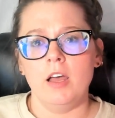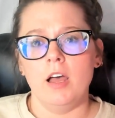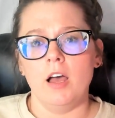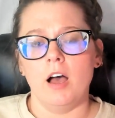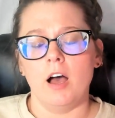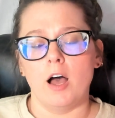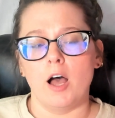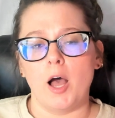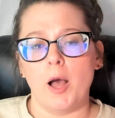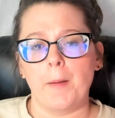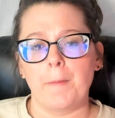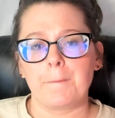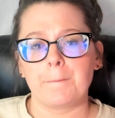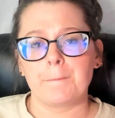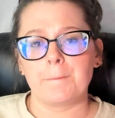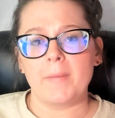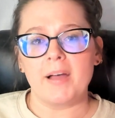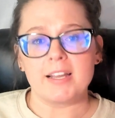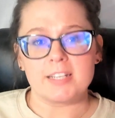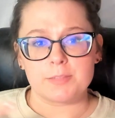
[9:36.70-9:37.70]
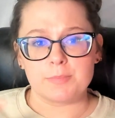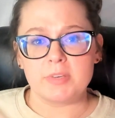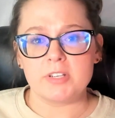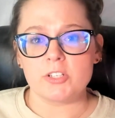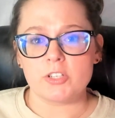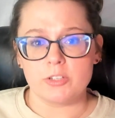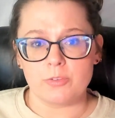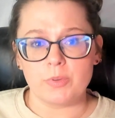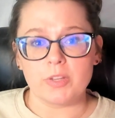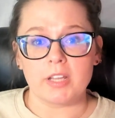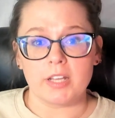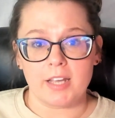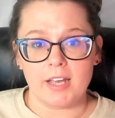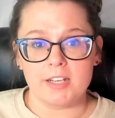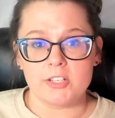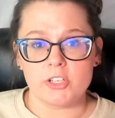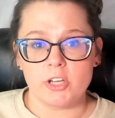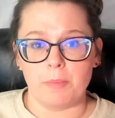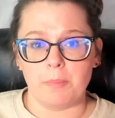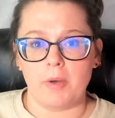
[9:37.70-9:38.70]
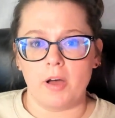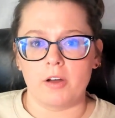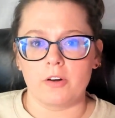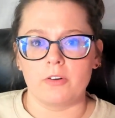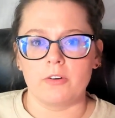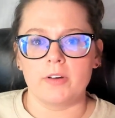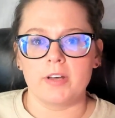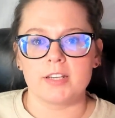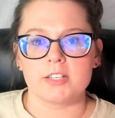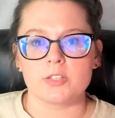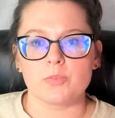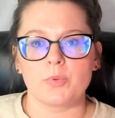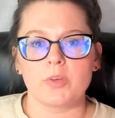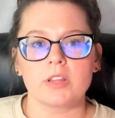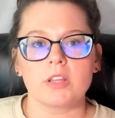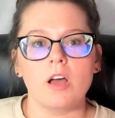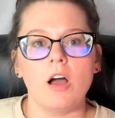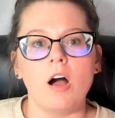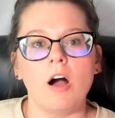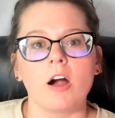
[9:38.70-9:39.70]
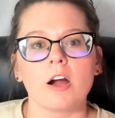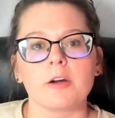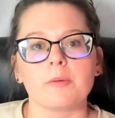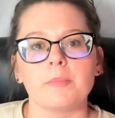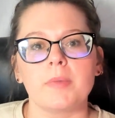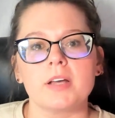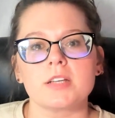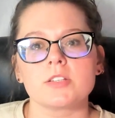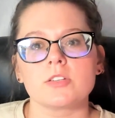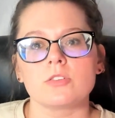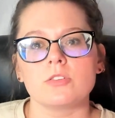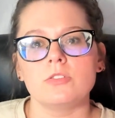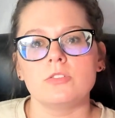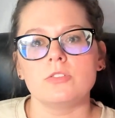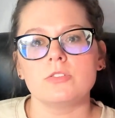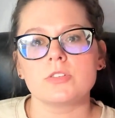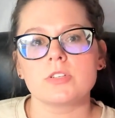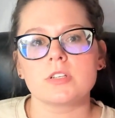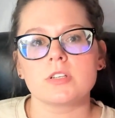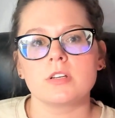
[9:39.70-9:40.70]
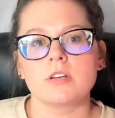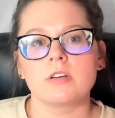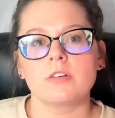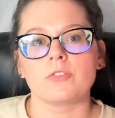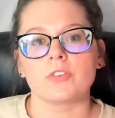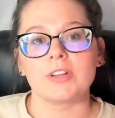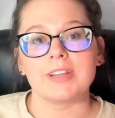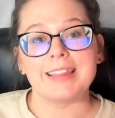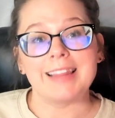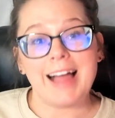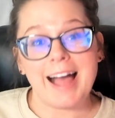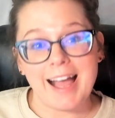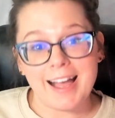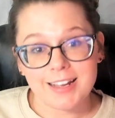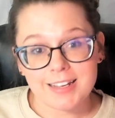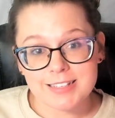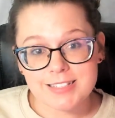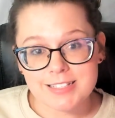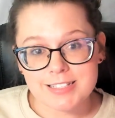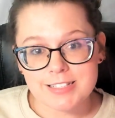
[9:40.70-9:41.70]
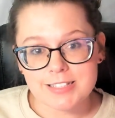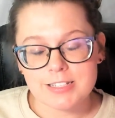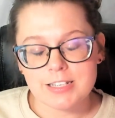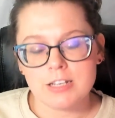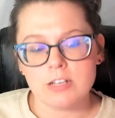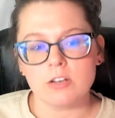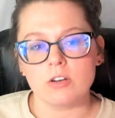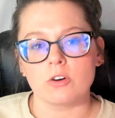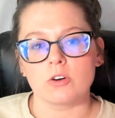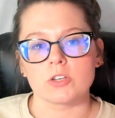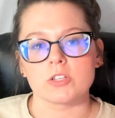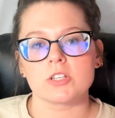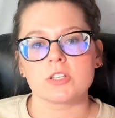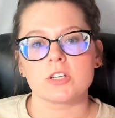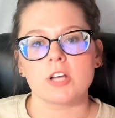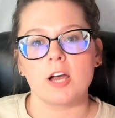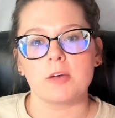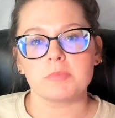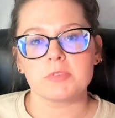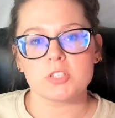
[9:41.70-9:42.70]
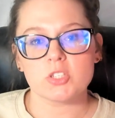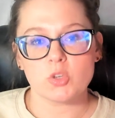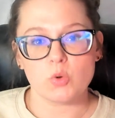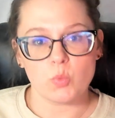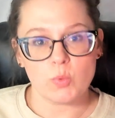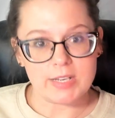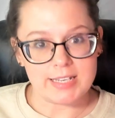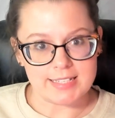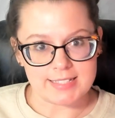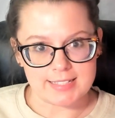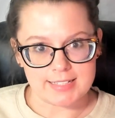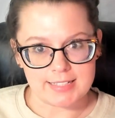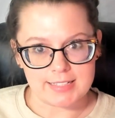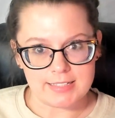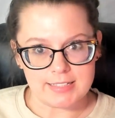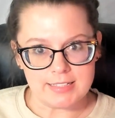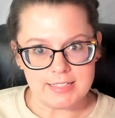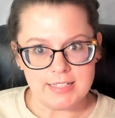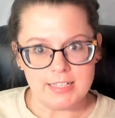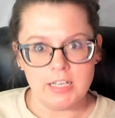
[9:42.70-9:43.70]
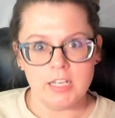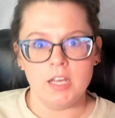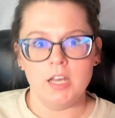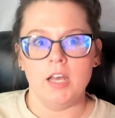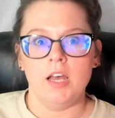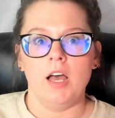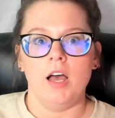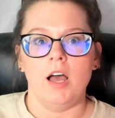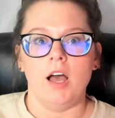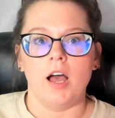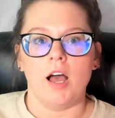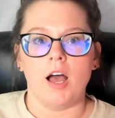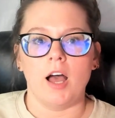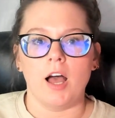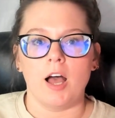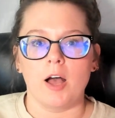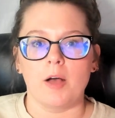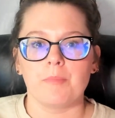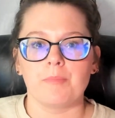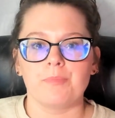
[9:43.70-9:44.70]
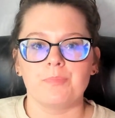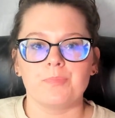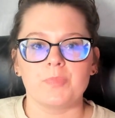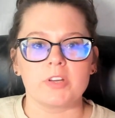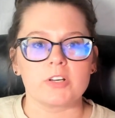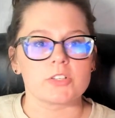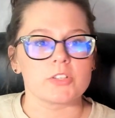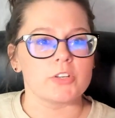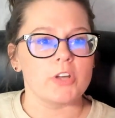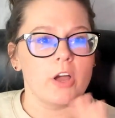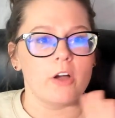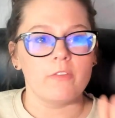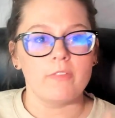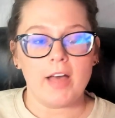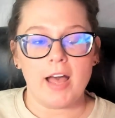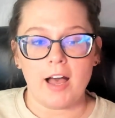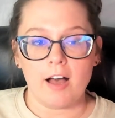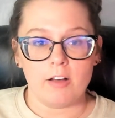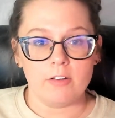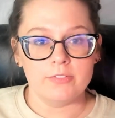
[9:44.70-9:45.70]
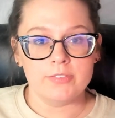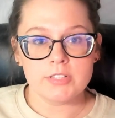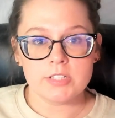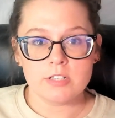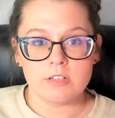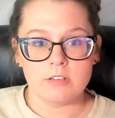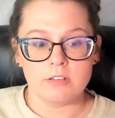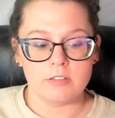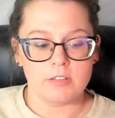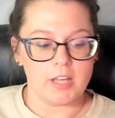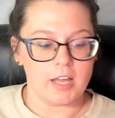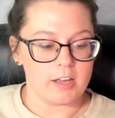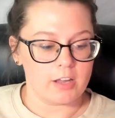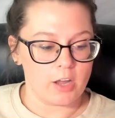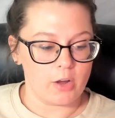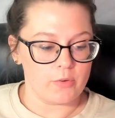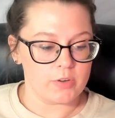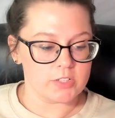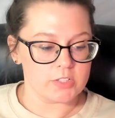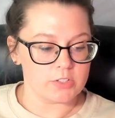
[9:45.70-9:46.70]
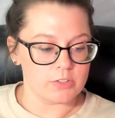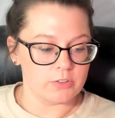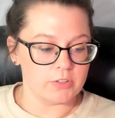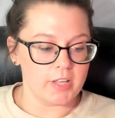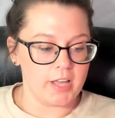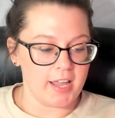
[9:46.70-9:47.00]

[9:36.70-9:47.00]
as mentioned with the ketchup bottle, it's when the heart muscles relax or stop squeezing. There's no valves that go into the